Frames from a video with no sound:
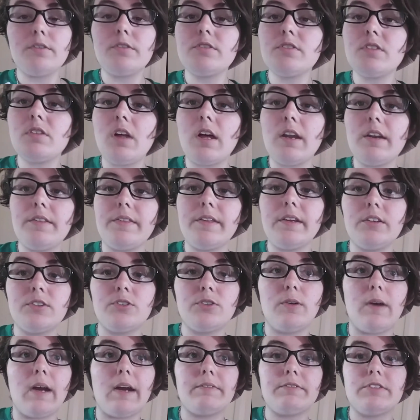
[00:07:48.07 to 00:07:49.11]
there's a lot of things
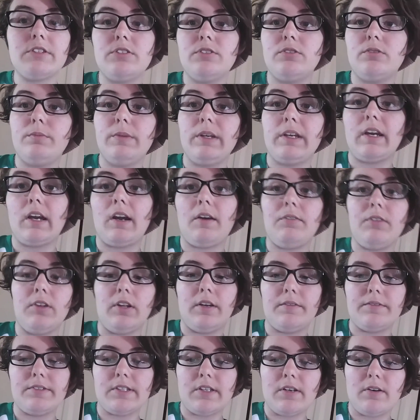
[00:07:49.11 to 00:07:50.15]
you have to do and be careful
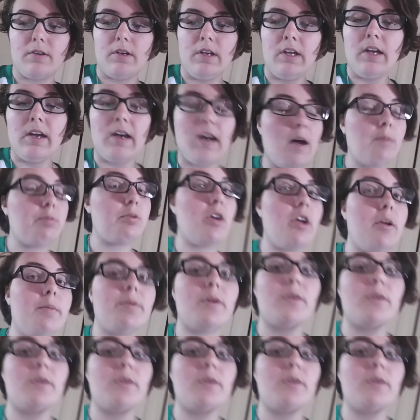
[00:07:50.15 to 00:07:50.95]
of, so I'll probably